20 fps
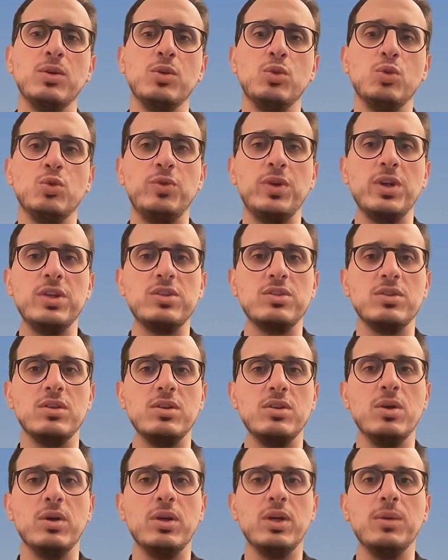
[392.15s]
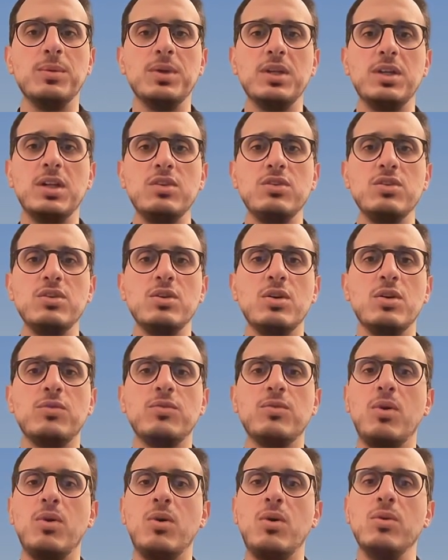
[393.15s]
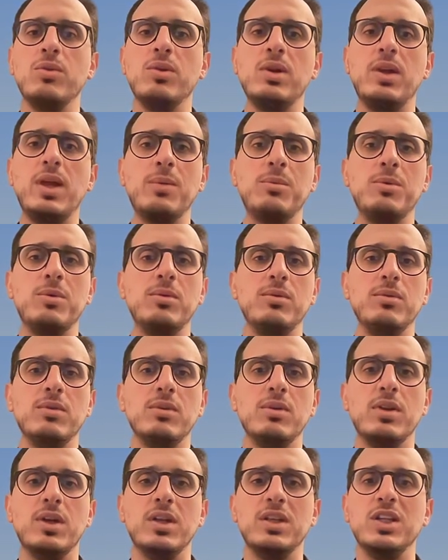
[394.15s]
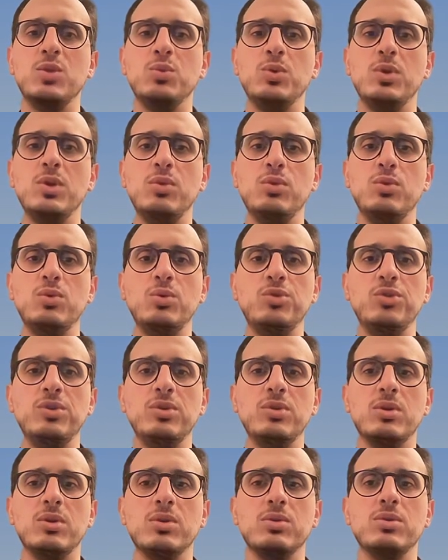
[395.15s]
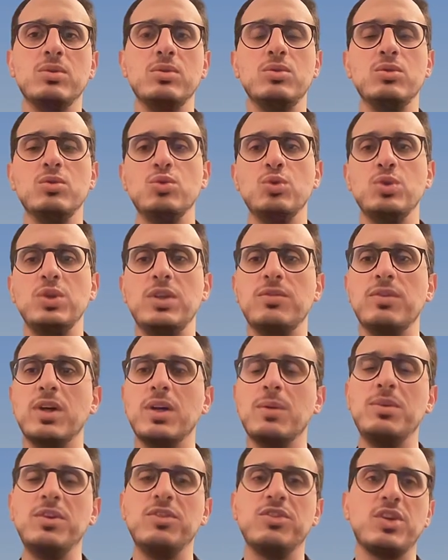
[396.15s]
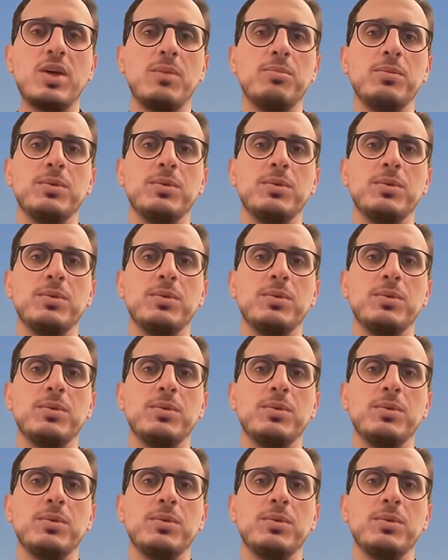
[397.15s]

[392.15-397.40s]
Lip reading: to fetch the documentation of all the libraries that it will use in order to develop this app.